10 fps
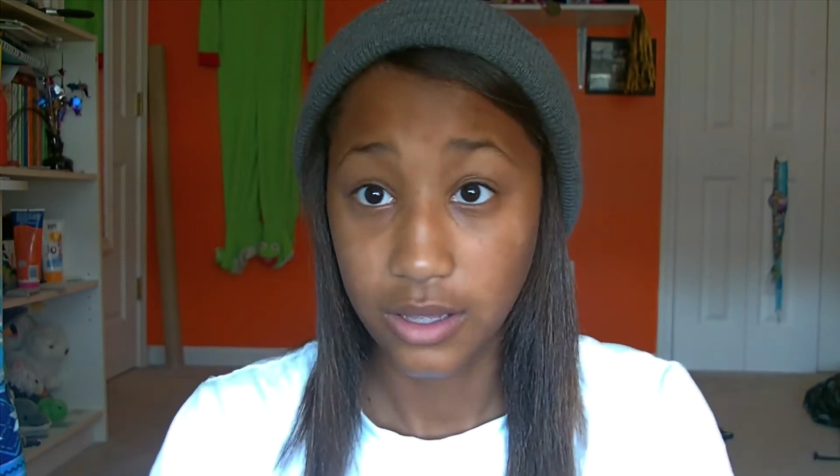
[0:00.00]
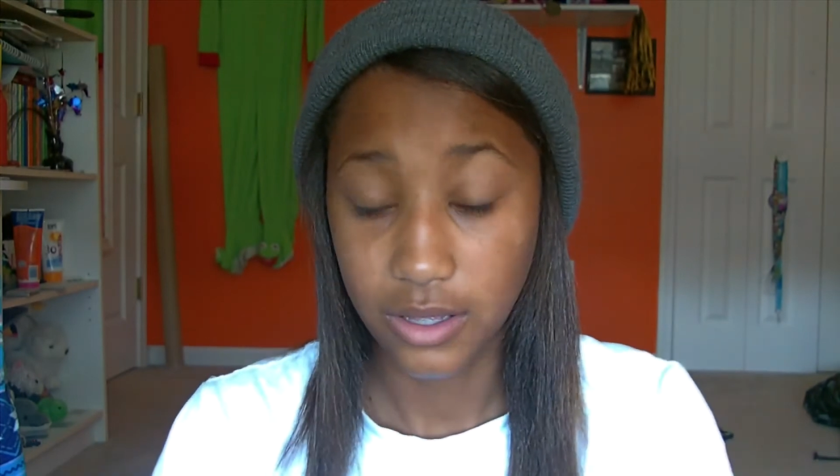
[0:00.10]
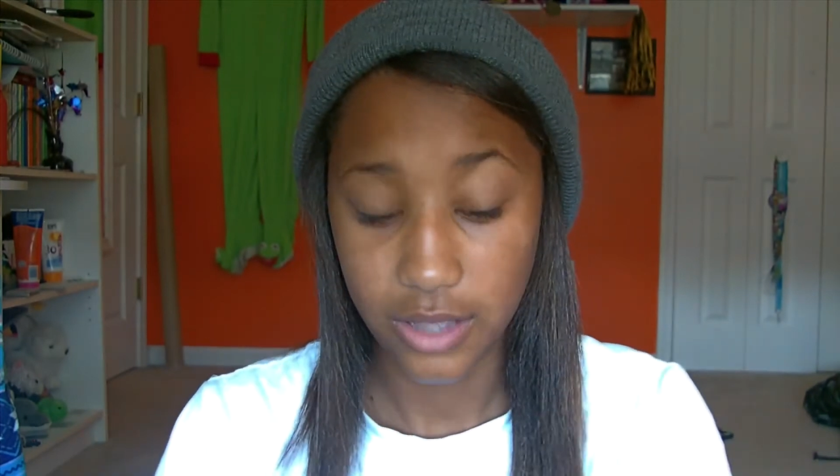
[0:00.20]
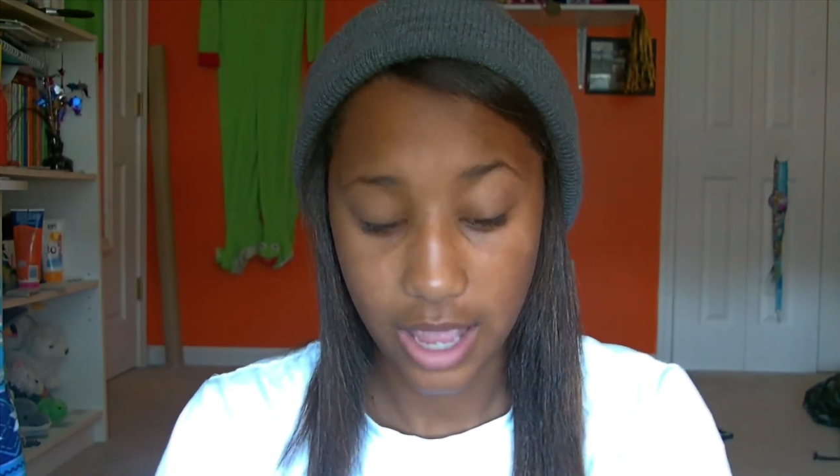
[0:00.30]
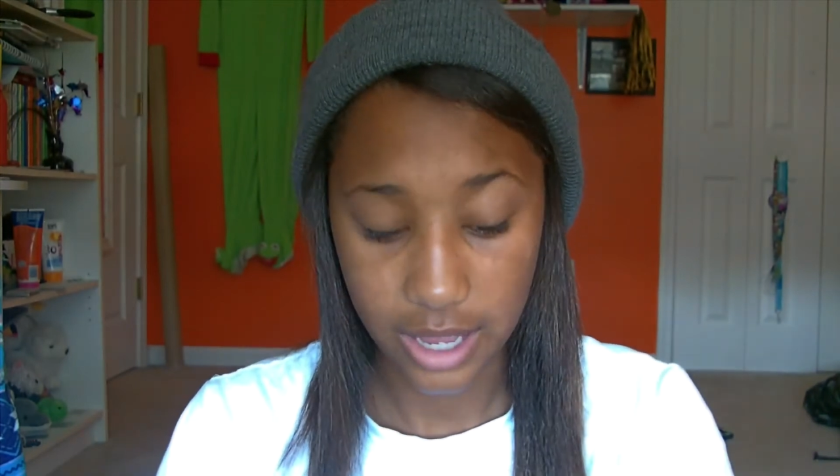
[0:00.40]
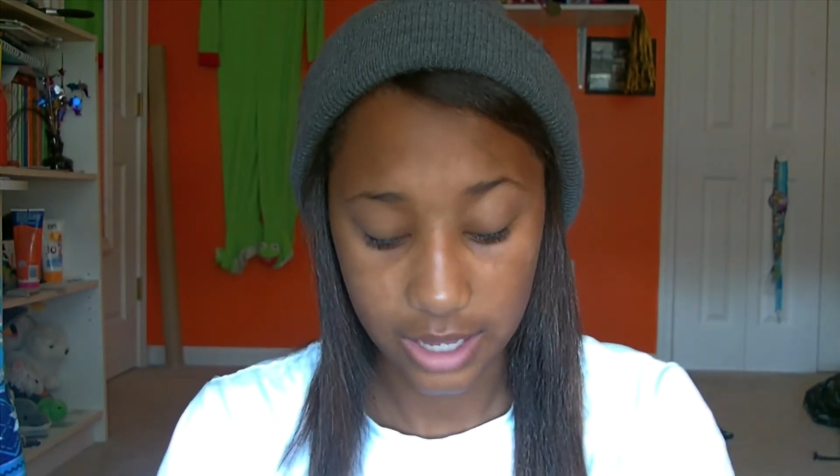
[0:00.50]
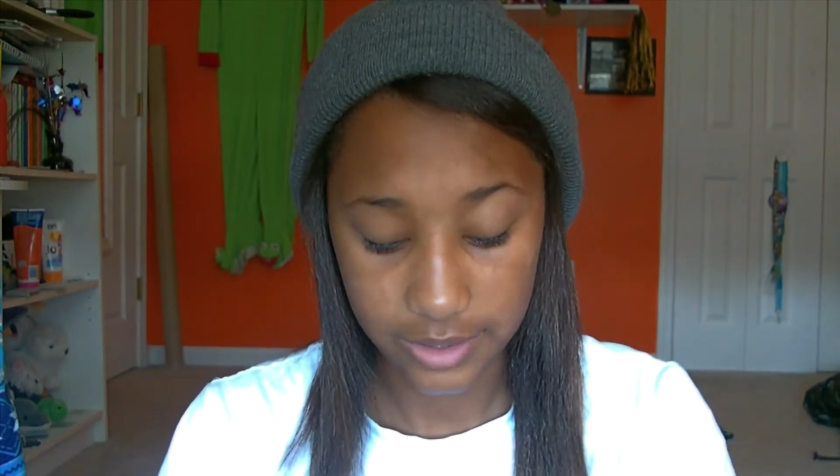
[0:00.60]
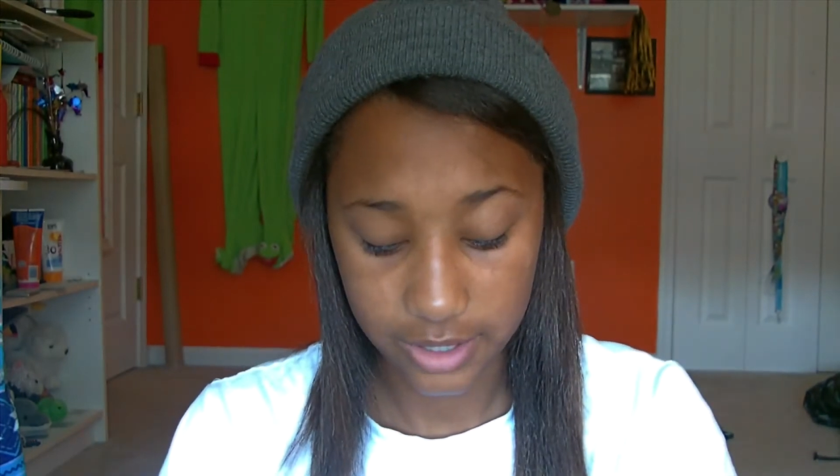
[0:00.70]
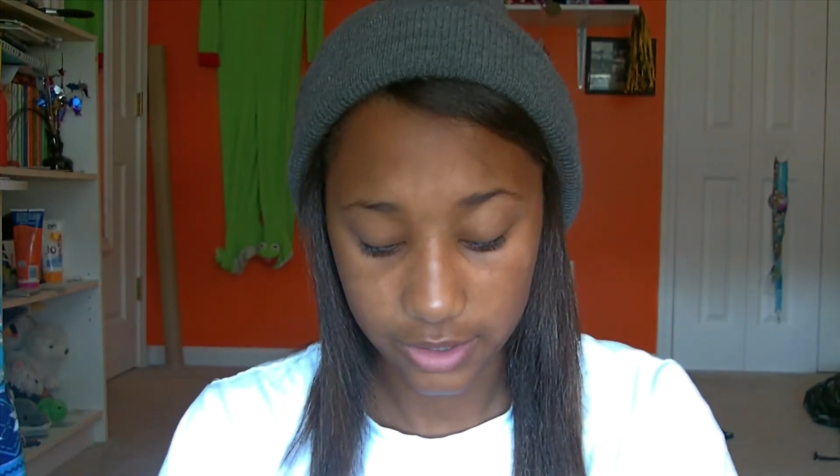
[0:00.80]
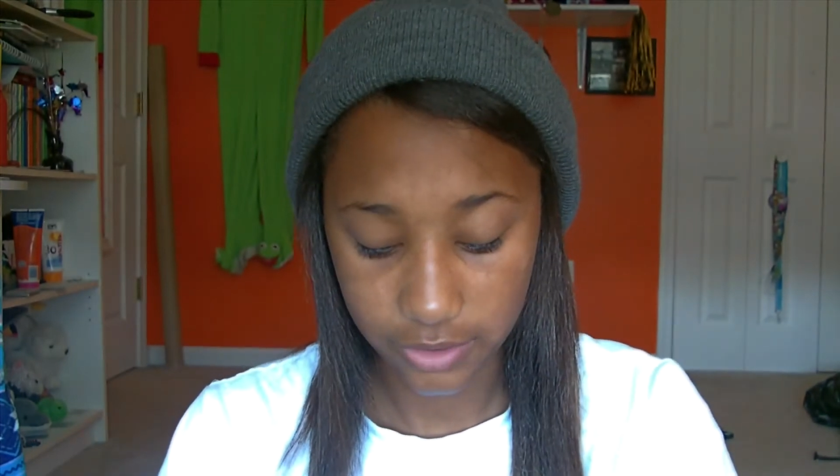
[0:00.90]
Okay, and
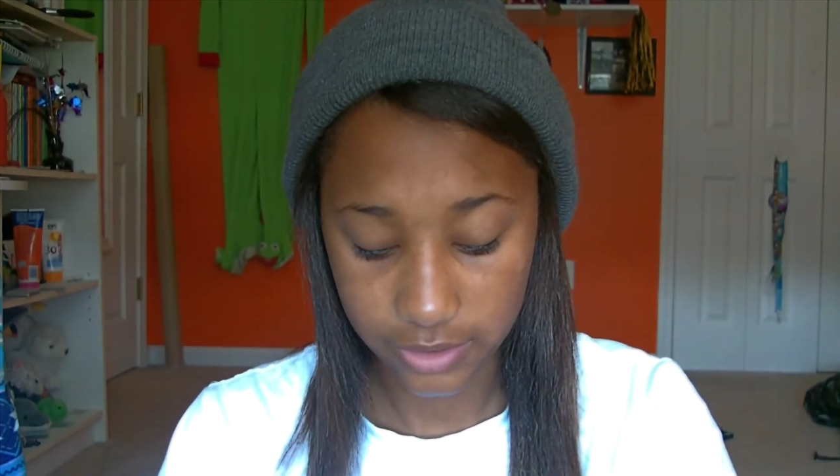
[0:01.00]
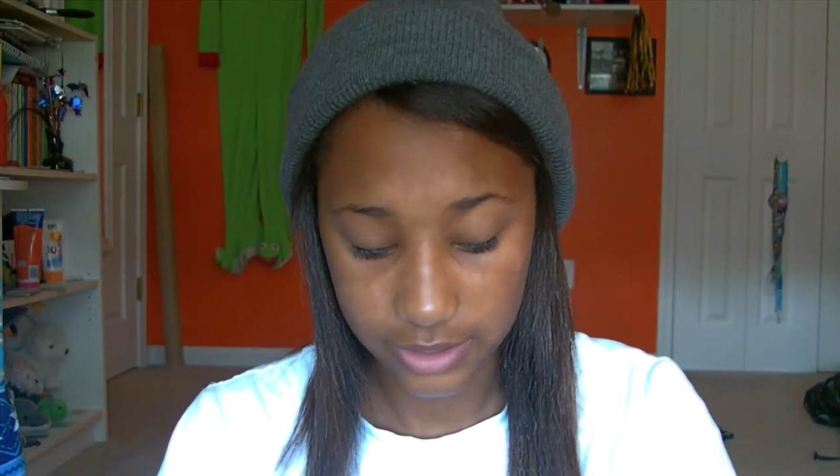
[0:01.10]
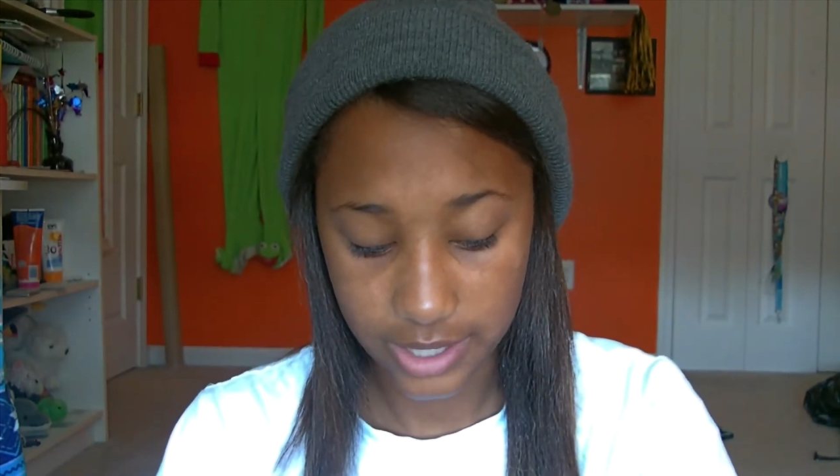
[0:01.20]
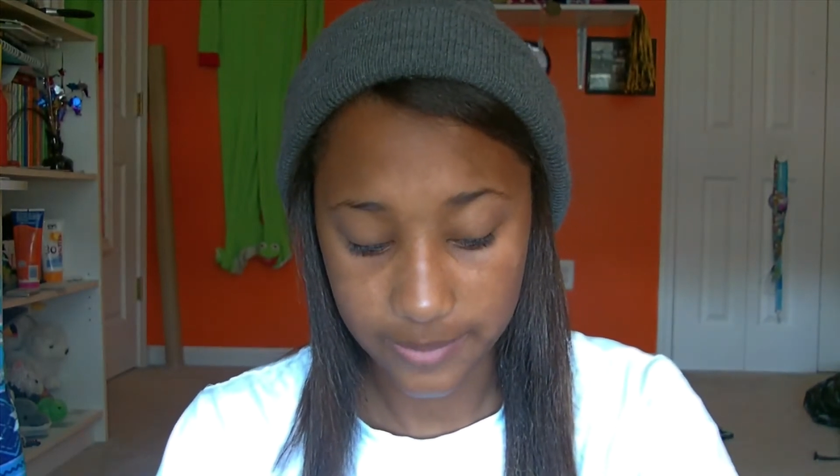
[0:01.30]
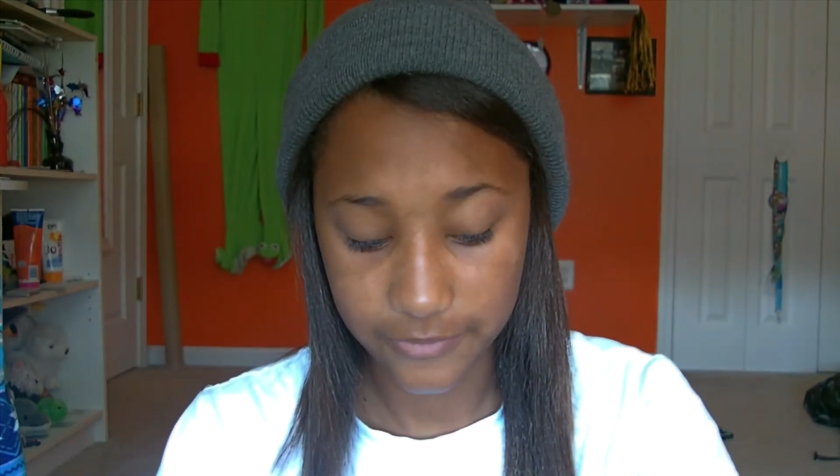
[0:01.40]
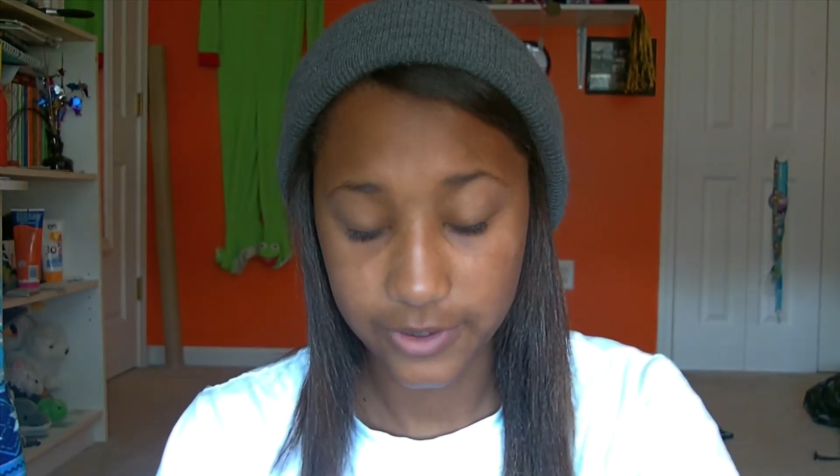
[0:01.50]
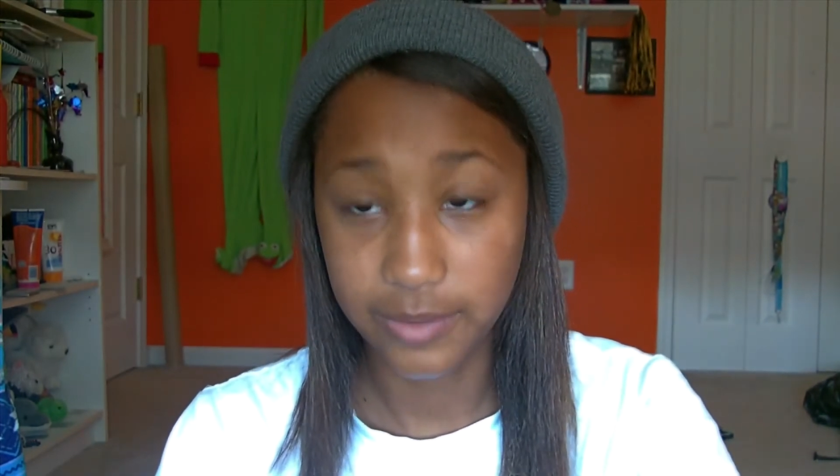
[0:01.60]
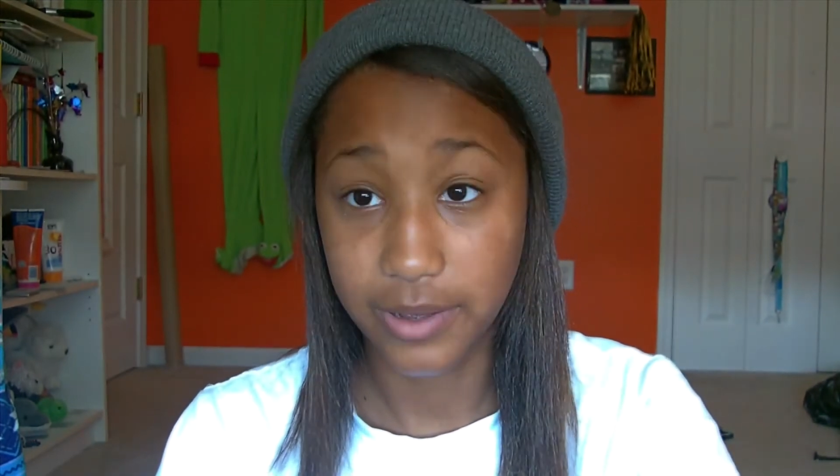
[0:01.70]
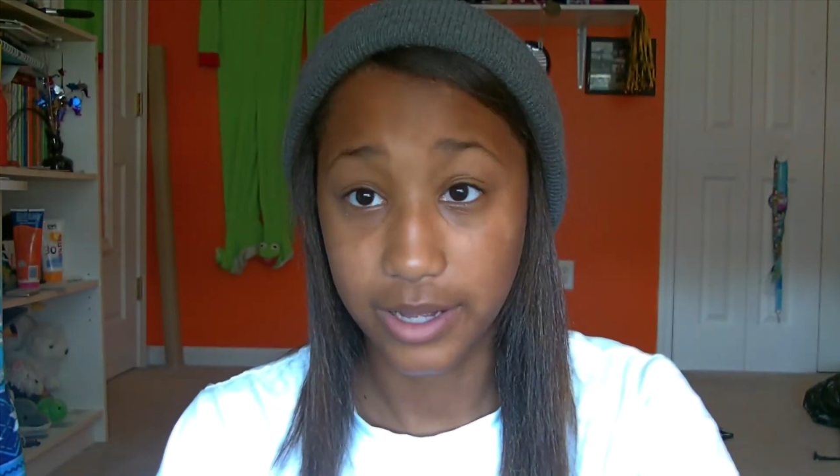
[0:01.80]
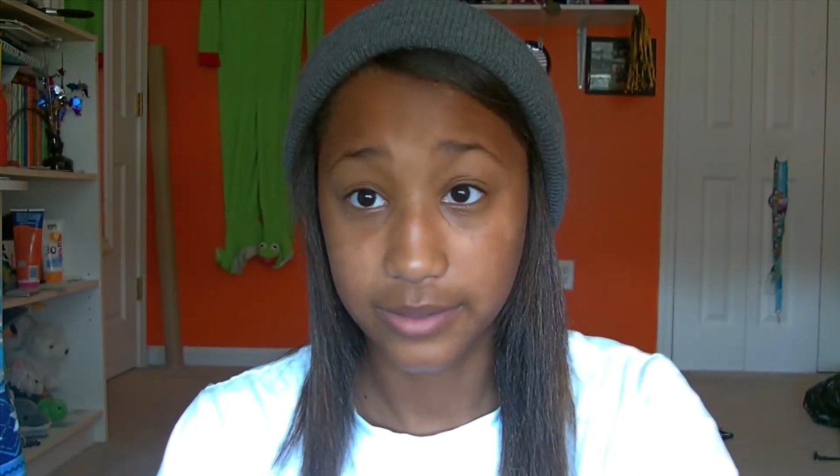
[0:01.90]
then do the same for the
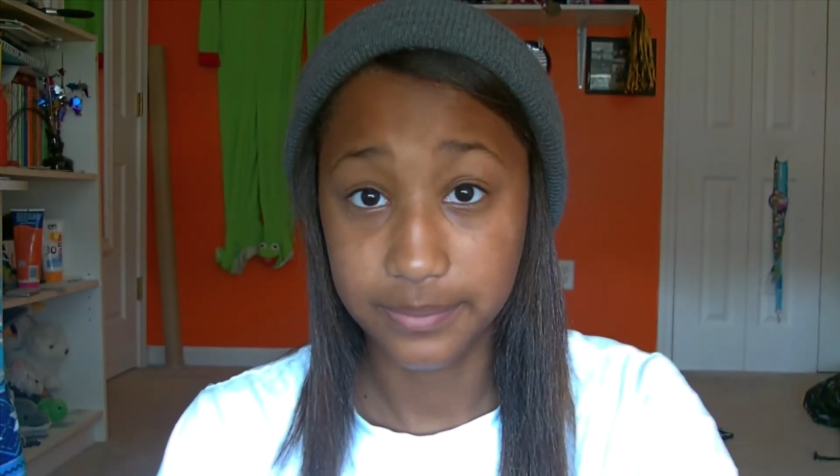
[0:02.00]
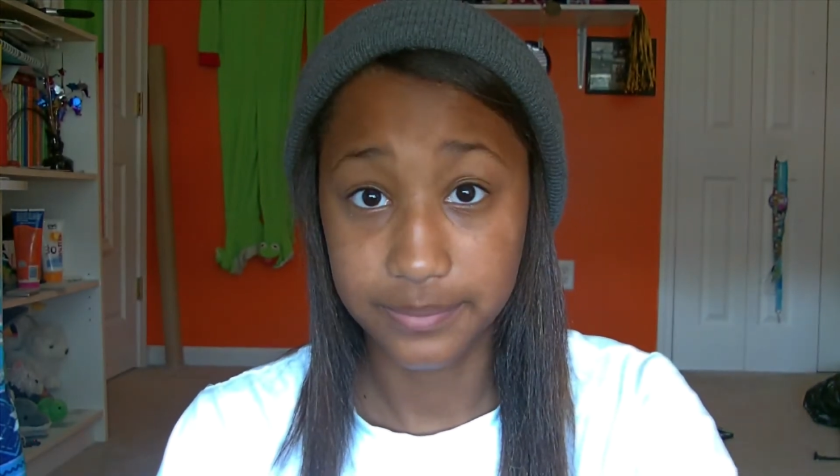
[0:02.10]
bottom.